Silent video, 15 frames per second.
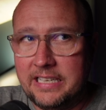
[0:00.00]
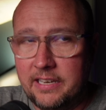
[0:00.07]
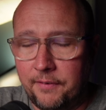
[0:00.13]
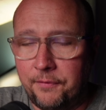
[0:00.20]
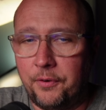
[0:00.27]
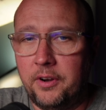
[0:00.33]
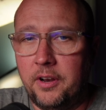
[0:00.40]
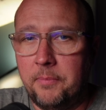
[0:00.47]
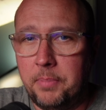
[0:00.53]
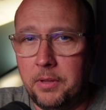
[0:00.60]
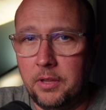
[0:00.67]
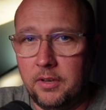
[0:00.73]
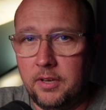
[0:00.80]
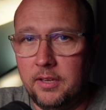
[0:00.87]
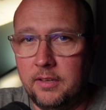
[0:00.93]
different
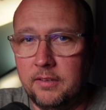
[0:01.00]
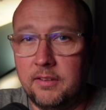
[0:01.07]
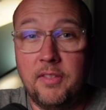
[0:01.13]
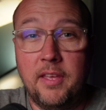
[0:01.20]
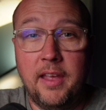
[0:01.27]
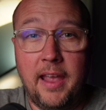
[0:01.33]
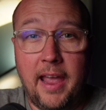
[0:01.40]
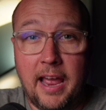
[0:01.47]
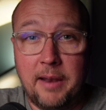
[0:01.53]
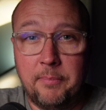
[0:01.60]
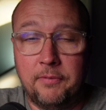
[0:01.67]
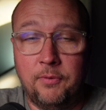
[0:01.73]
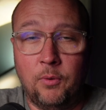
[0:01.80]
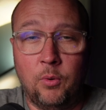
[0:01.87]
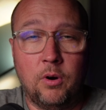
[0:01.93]
abilities than they had
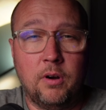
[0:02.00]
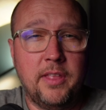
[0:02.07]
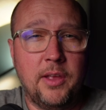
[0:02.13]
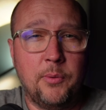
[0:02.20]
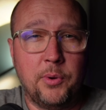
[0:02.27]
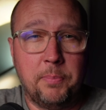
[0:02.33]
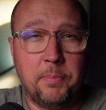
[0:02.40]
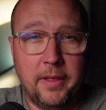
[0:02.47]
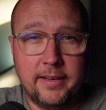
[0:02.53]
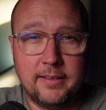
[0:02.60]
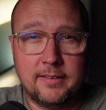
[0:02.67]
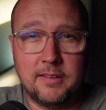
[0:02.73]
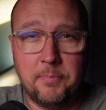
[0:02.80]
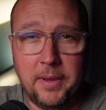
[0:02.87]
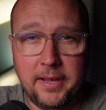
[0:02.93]
before. They
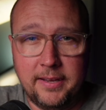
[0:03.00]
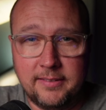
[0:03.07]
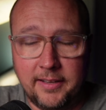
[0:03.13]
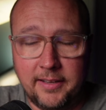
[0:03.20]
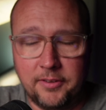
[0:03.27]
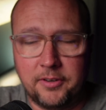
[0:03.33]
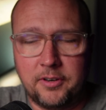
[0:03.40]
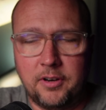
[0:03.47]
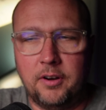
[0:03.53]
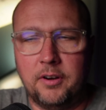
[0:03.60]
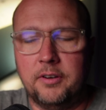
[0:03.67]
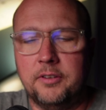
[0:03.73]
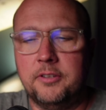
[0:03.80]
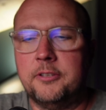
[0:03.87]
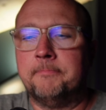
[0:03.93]
replaced the base sailor
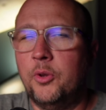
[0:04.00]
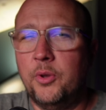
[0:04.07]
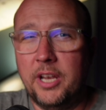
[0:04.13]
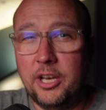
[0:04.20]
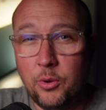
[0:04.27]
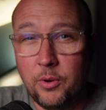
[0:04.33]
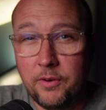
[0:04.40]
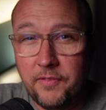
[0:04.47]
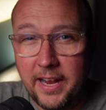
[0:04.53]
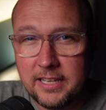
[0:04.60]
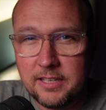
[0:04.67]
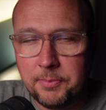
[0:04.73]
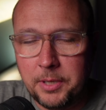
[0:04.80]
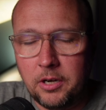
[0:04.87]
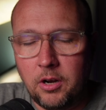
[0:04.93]
cards. You get new
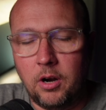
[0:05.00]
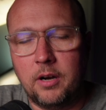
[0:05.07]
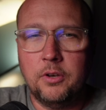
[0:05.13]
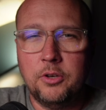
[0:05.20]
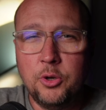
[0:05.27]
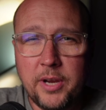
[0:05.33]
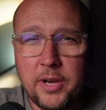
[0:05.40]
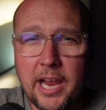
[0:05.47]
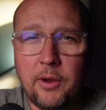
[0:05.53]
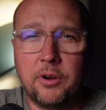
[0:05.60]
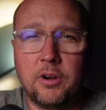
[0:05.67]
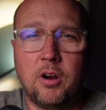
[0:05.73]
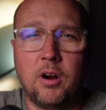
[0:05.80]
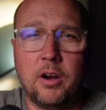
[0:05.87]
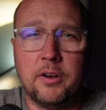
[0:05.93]
advancement cards, new
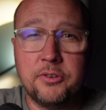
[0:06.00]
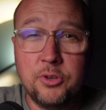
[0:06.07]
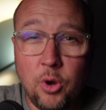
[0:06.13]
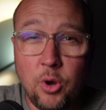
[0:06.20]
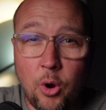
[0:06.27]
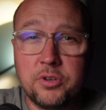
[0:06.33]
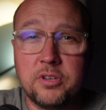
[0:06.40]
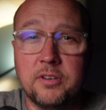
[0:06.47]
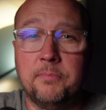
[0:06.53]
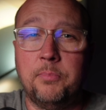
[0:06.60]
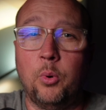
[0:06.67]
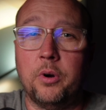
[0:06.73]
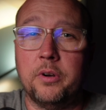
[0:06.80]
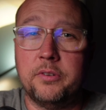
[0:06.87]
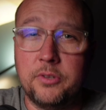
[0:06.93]
encounter cards, new ocean
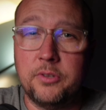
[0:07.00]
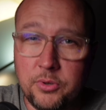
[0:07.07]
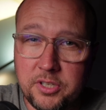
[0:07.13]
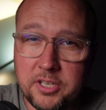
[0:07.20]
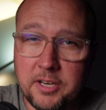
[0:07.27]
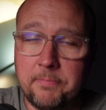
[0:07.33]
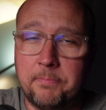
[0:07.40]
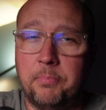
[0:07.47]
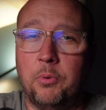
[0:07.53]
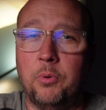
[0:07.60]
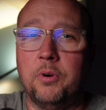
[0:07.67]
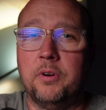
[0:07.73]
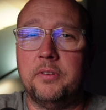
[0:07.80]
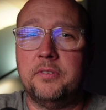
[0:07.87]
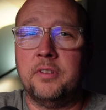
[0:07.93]
boards, new ship
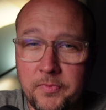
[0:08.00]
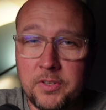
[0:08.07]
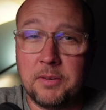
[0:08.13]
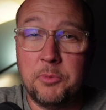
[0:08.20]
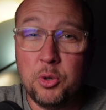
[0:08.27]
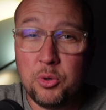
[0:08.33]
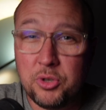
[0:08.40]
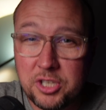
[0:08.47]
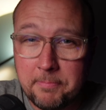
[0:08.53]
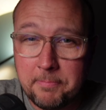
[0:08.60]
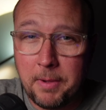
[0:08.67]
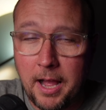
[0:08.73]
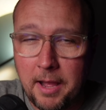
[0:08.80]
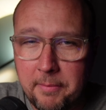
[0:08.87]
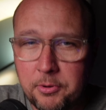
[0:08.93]
boards, some new
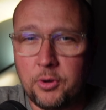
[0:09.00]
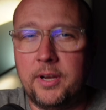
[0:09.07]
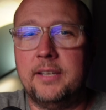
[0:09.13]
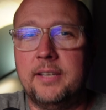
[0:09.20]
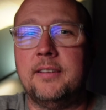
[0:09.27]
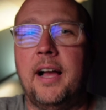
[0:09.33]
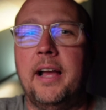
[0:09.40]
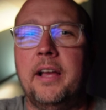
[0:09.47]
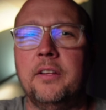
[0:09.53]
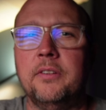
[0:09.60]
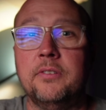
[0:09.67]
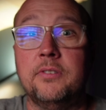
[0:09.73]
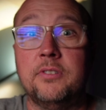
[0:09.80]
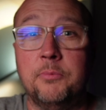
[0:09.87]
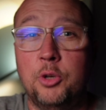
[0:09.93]
ship upgrade
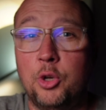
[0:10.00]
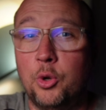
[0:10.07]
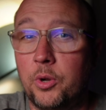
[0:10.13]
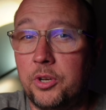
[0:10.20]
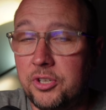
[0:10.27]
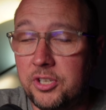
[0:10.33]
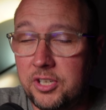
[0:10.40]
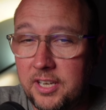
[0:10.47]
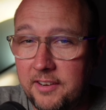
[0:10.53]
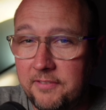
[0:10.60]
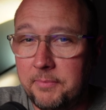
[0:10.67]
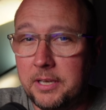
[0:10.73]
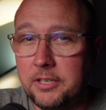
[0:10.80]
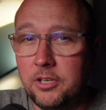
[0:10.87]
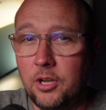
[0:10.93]
tiles, some new
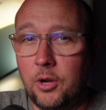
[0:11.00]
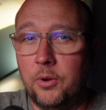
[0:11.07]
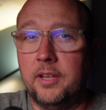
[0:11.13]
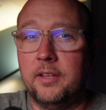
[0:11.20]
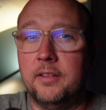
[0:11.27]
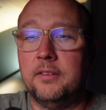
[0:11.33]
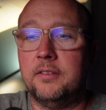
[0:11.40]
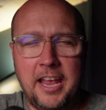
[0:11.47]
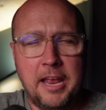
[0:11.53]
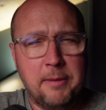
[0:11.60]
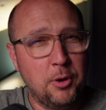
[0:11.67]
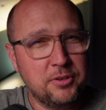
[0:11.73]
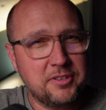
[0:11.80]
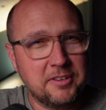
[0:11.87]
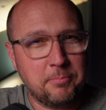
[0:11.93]
achievement tokens, and
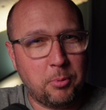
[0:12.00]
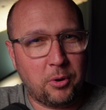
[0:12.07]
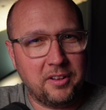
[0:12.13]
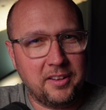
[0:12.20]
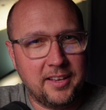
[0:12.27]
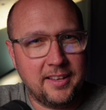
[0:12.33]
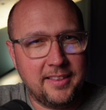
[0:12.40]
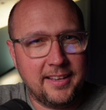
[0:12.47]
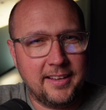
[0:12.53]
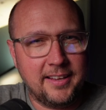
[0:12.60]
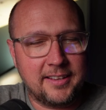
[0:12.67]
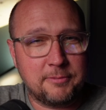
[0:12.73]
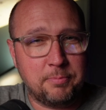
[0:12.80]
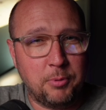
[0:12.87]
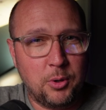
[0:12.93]
most importantly, the
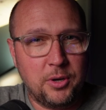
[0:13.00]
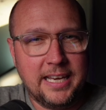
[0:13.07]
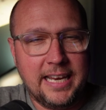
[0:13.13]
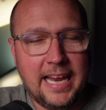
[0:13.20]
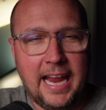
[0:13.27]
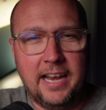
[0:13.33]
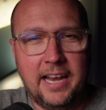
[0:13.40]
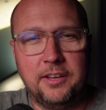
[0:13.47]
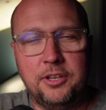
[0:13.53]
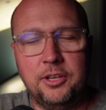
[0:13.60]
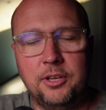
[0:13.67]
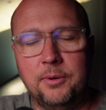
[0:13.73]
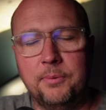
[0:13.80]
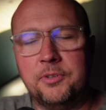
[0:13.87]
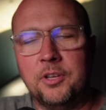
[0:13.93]
exploding cannon
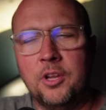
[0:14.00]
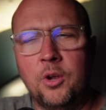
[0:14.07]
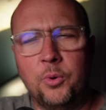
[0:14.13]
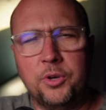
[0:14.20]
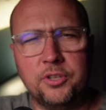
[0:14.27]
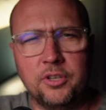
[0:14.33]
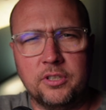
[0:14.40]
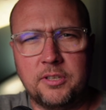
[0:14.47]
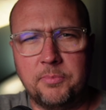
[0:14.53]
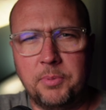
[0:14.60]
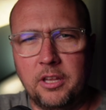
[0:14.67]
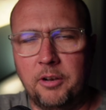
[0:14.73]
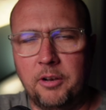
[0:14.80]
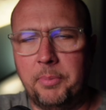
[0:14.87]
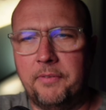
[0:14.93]
cubes, which look to be a
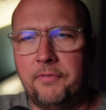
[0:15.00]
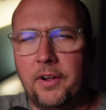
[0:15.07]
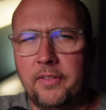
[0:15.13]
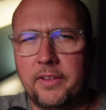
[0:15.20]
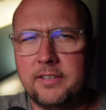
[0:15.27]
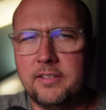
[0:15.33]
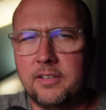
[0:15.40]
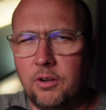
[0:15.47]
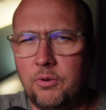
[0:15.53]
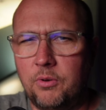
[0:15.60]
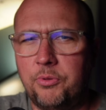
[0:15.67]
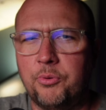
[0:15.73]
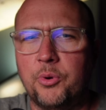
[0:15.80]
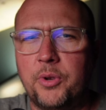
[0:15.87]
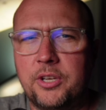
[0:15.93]
little bit fun. Let's go
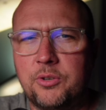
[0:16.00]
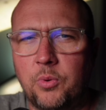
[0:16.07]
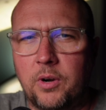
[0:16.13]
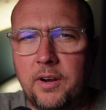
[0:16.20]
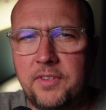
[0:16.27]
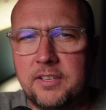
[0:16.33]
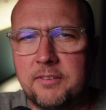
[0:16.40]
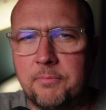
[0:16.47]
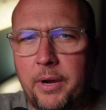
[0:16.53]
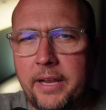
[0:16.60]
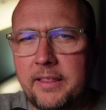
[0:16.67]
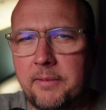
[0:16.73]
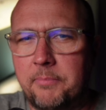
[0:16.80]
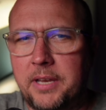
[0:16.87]
through each one of these and break them